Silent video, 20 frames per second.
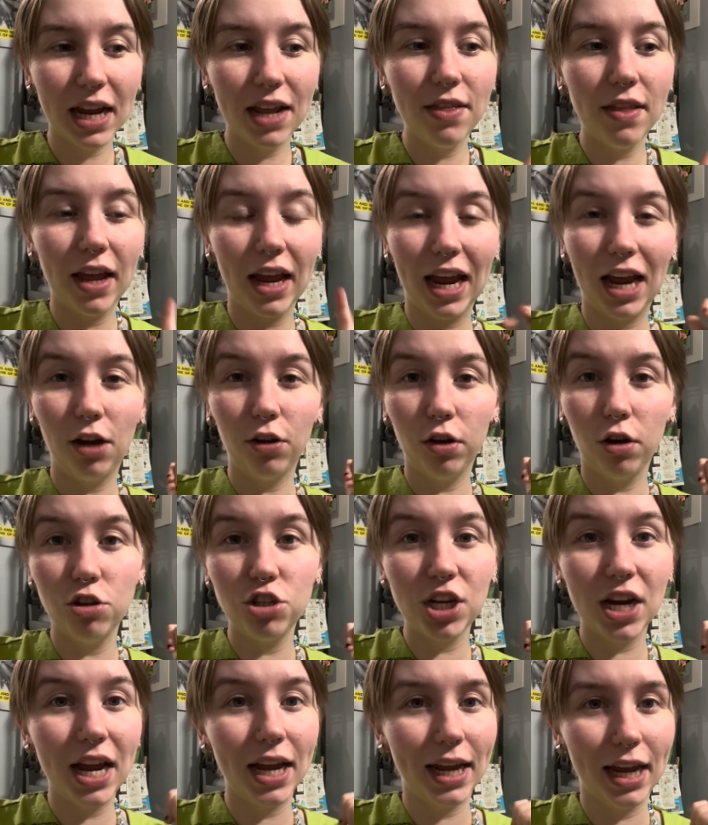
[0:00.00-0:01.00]
and the hand
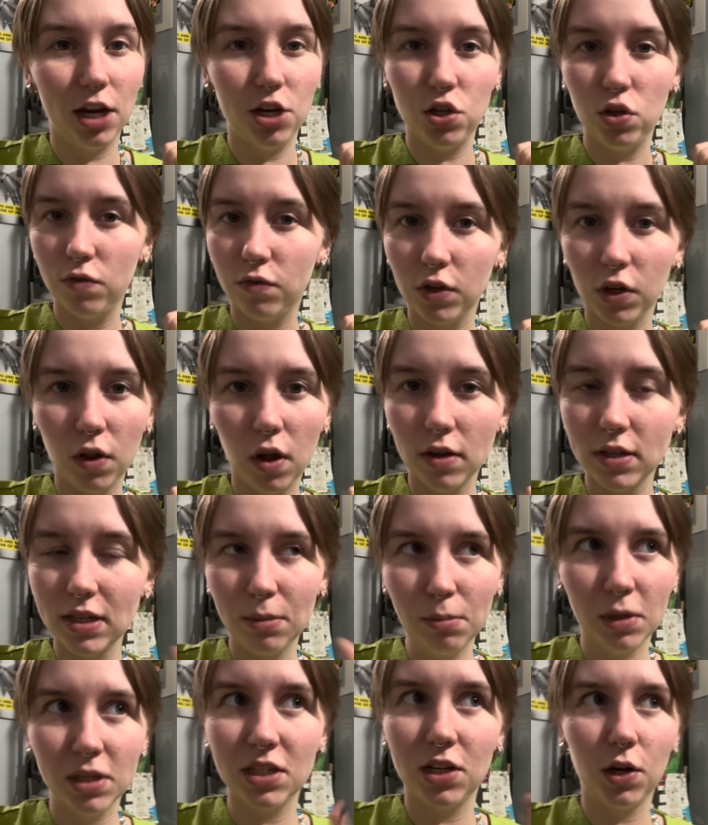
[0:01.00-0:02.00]
crochet I can't do for a long
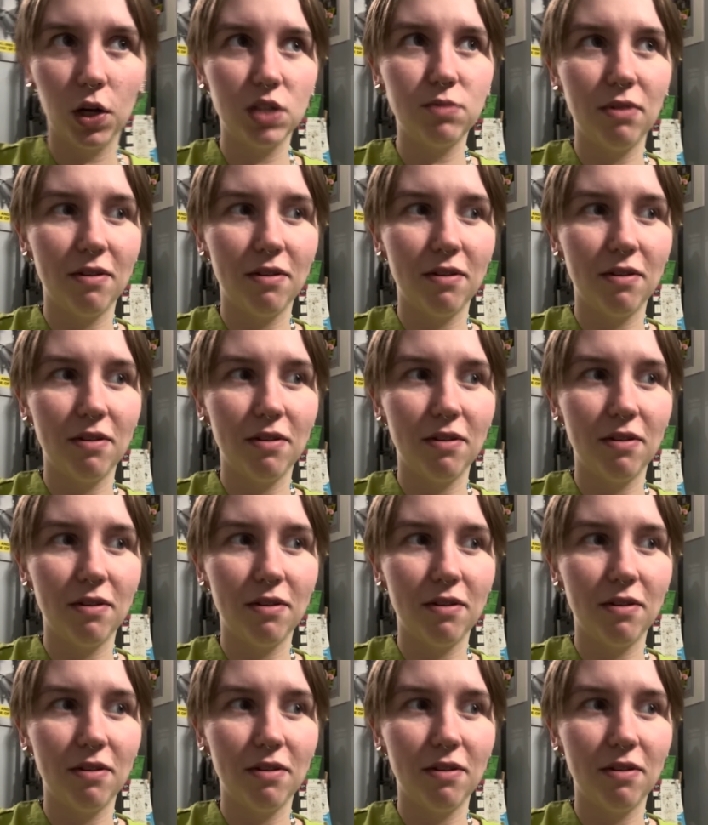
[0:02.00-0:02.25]
time because it hurts